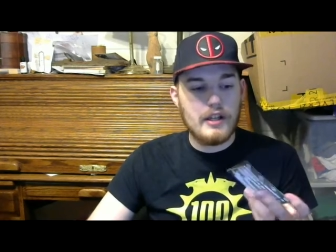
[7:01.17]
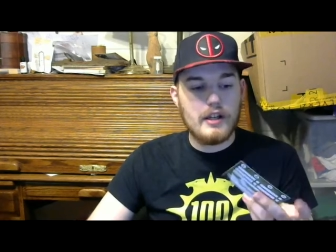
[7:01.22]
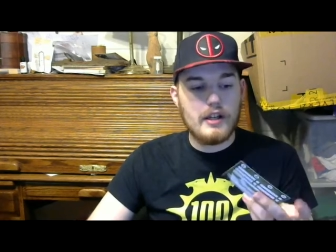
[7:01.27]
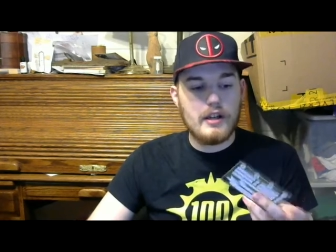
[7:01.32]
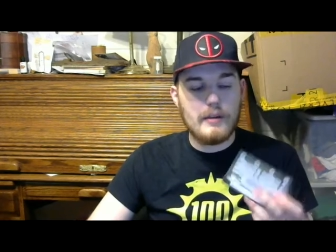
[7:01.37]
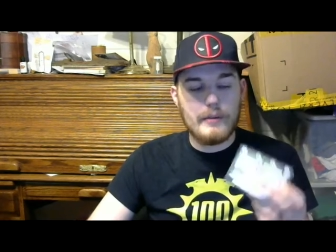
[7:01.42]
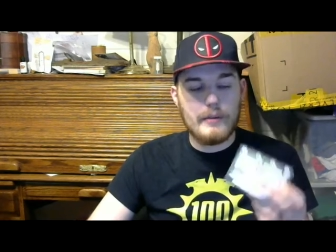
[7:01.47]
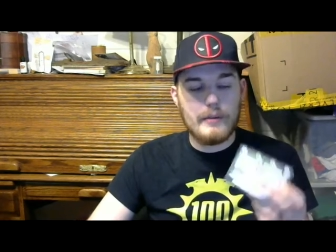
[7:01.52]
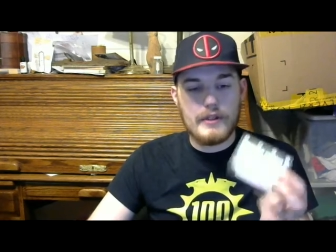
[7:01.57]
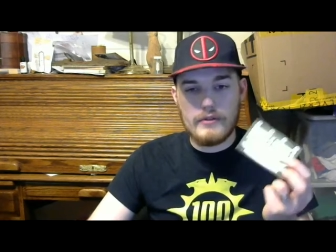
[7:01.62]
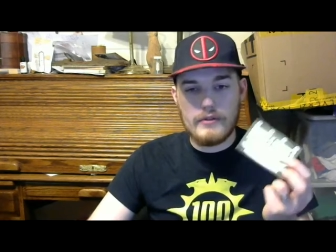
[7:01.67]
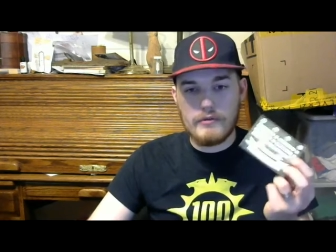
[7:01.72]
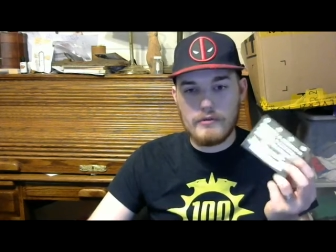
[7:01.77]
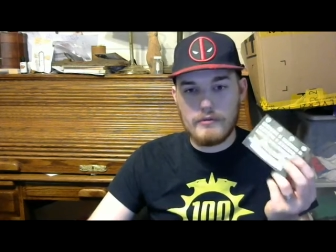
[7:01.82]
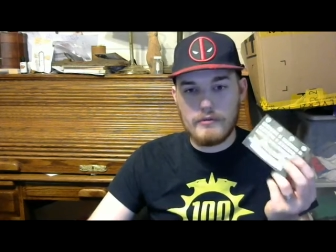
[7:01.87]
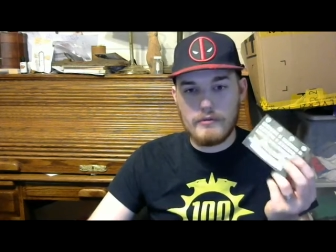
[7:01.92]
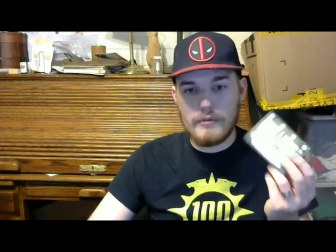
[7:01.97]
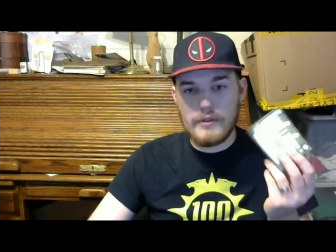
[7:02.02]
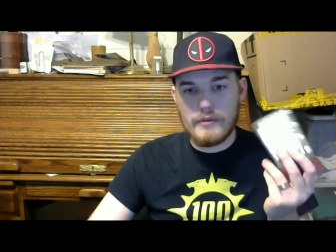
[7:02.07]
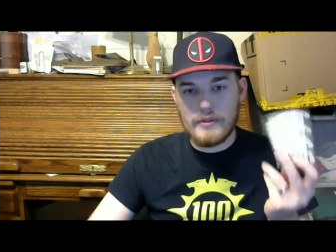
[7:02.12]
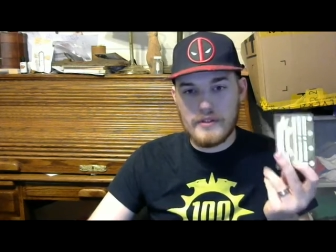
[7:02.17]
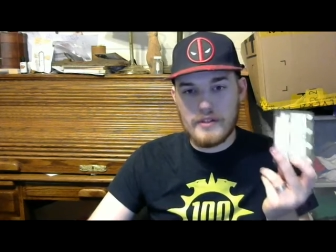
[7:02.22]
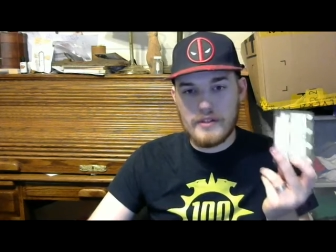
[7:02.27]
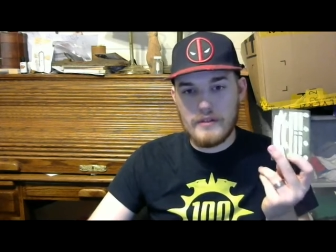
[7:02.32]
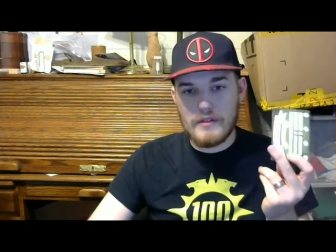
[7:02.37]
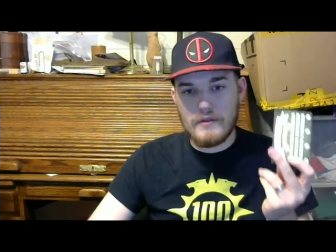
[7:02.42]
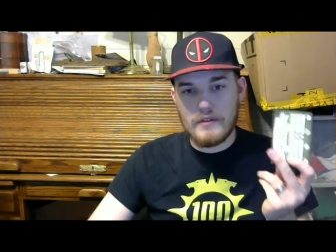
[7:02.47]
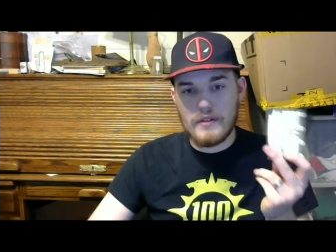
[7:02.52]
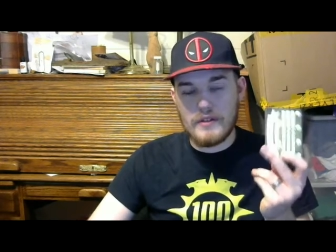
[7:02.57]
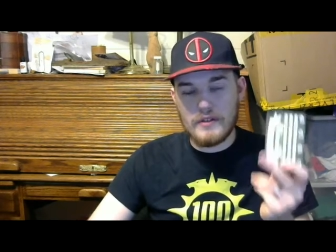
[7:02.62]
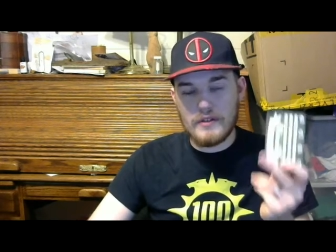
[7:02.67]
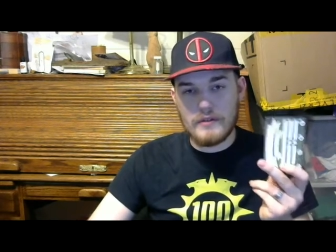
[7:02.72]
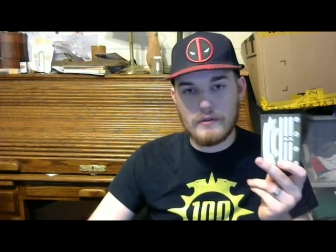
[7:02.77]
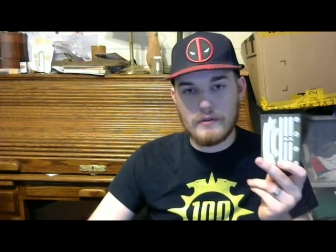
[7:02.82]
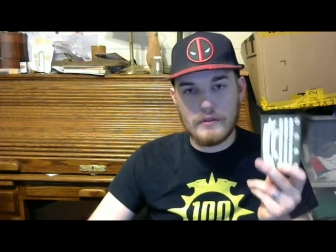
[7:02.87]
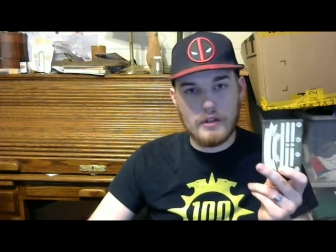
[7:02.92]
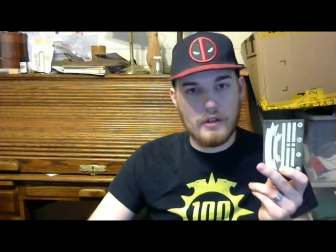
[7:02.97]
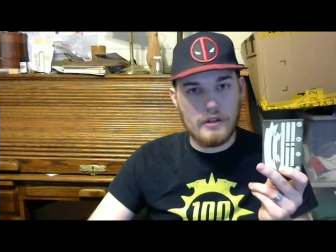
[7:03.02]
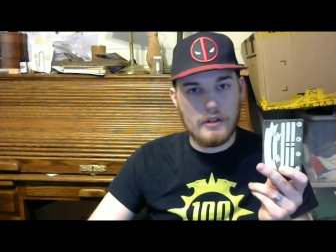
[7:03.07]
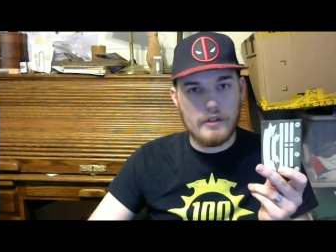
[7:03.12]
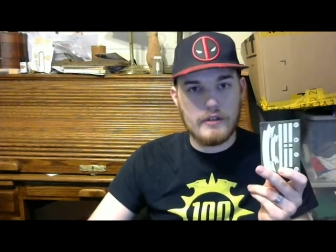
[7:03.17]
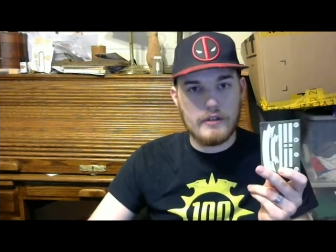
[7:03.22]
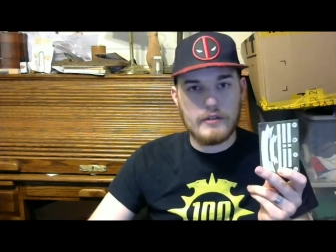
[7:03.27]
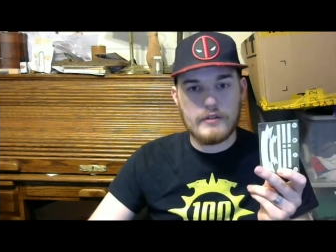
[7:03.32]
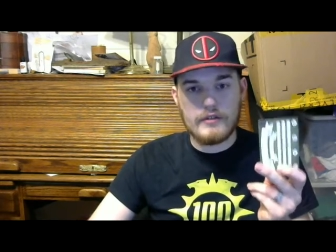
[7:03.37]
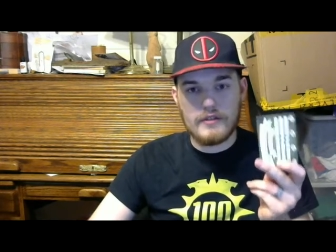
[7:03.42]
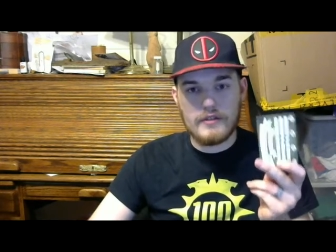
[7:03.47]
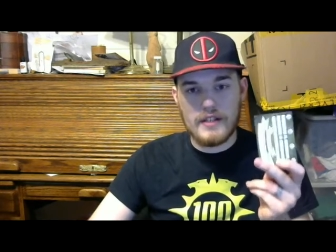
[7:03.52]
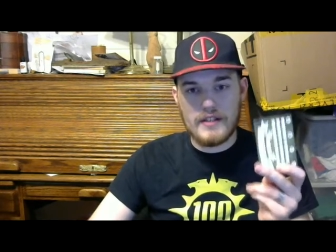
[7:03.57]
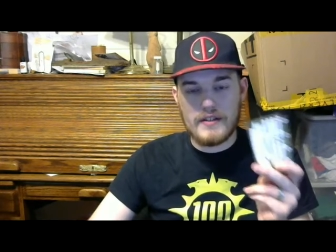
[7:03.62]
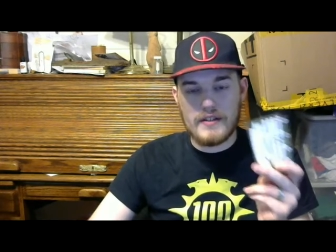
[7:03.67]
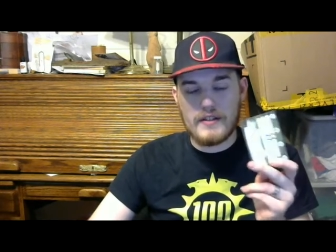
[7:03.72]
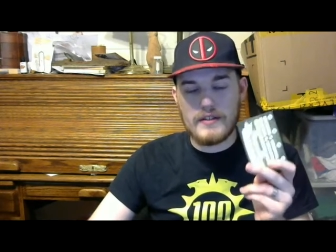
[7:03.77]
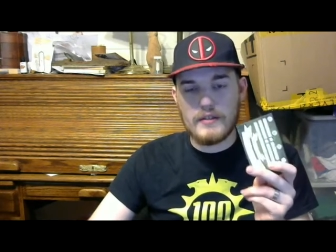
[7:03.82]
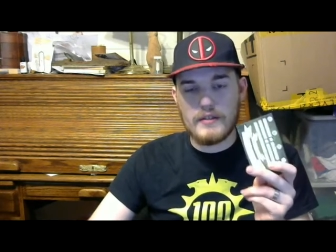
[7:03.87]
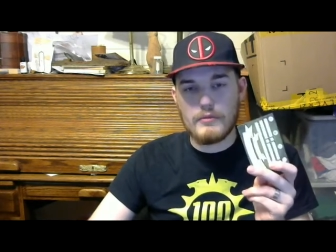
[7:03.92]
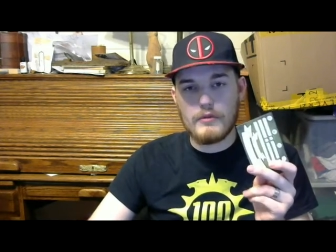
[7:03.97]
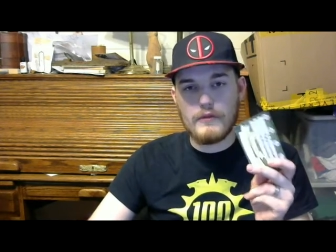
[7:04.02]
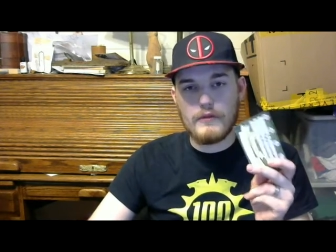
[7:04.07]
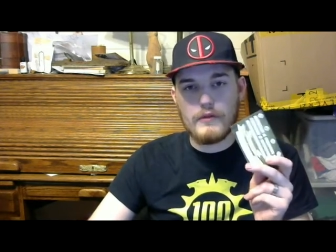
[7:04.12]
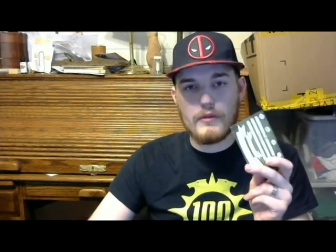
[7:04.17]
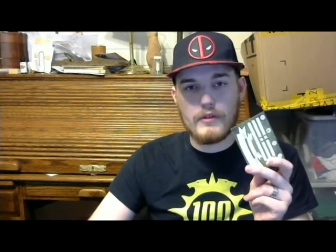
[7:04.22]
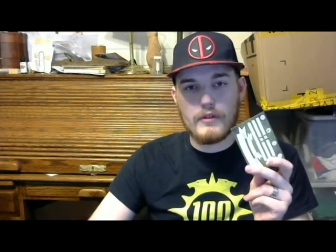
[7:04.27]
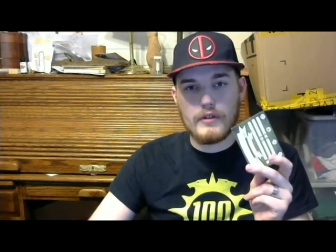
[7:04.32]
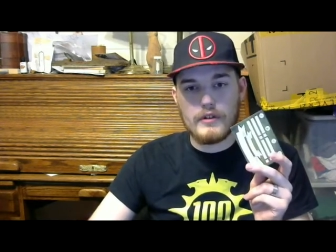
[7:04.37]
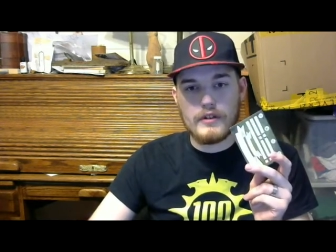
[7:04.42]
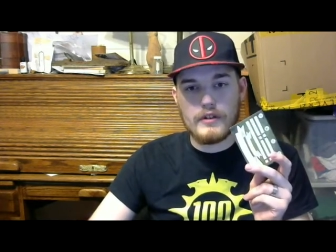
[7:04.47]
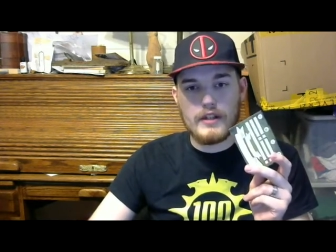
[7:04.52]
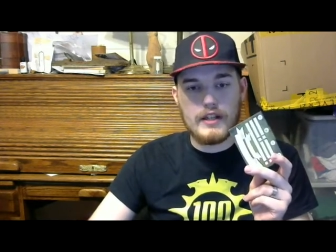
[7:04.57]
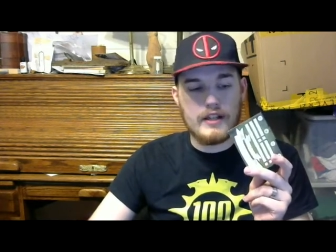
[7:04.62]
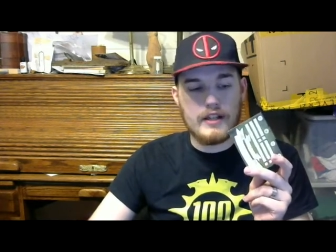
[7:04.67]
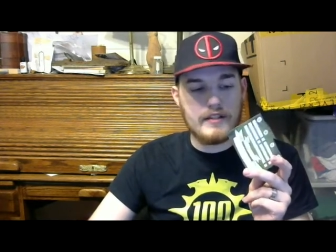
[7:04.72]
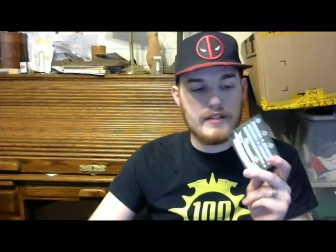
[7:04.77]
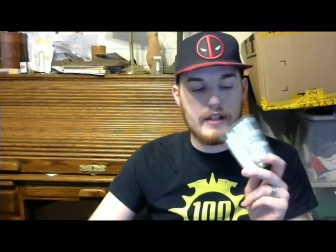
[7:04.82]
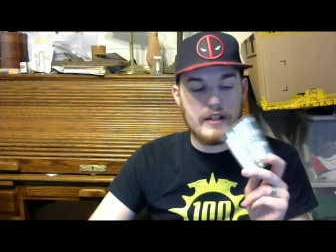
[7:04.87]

and you will be receiving this little card, as I said before, to